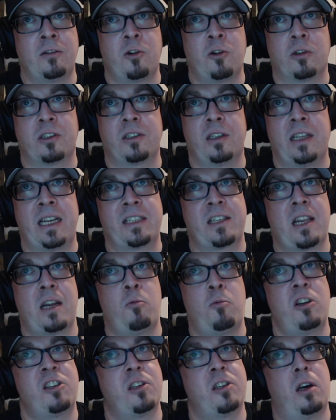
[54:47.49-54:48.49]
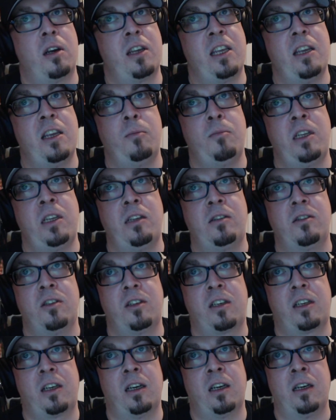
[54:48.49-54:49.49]
Of course, last time we saw him, he
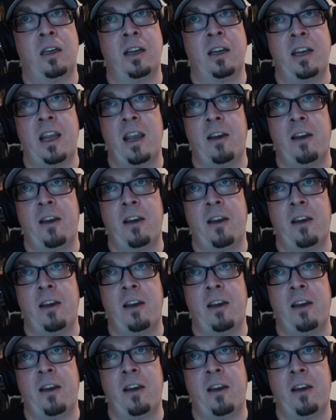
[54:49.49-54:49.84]
took an